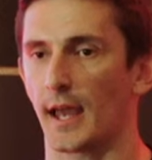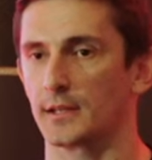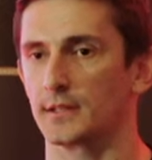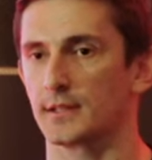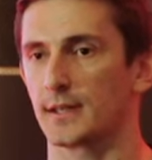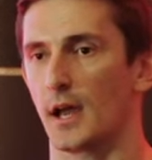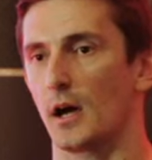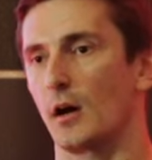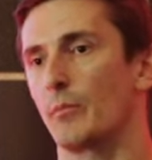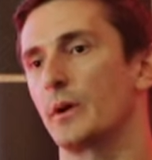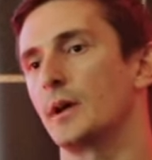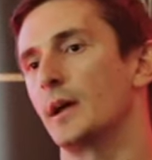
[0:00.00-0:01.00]
calendar set
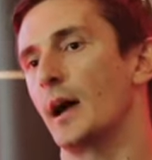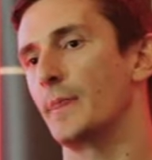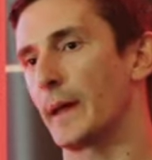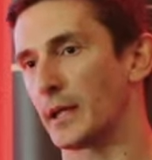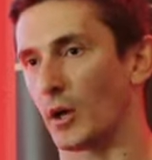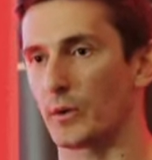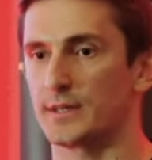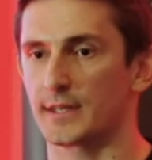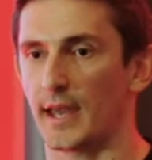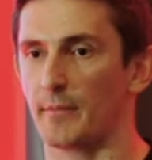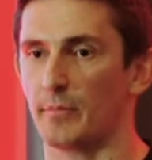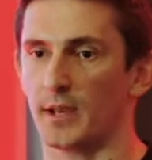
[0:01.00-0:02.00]
up and then go into
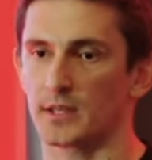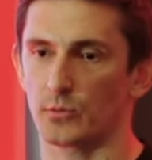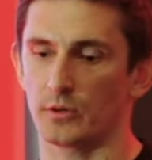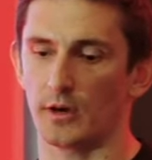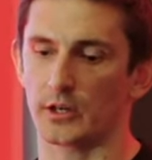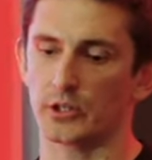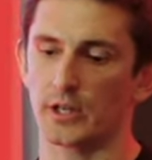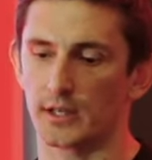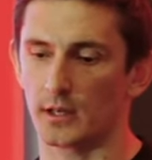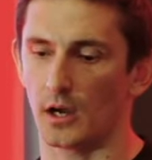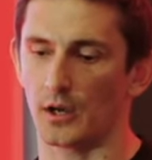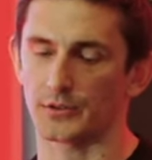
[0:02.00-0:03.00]
campaigns when you're
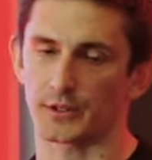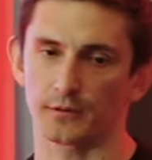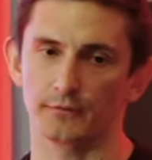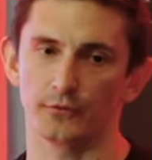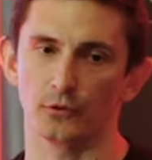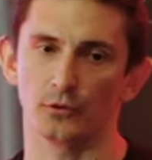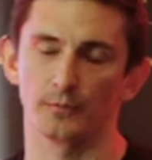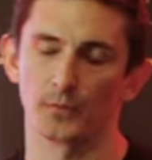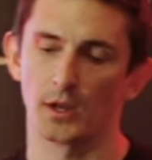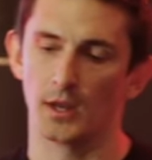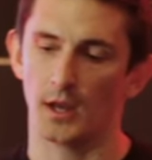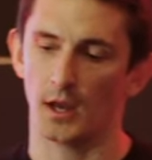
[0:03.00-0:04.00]
actually asking for
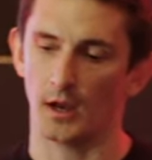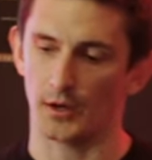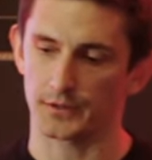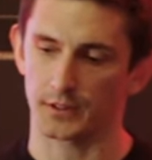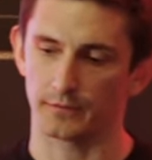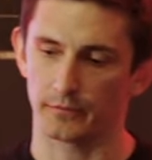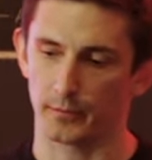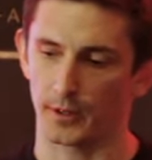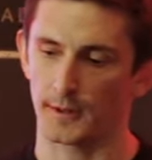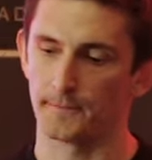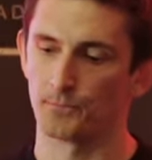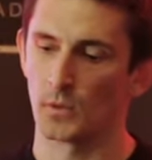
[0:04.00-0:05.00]
money.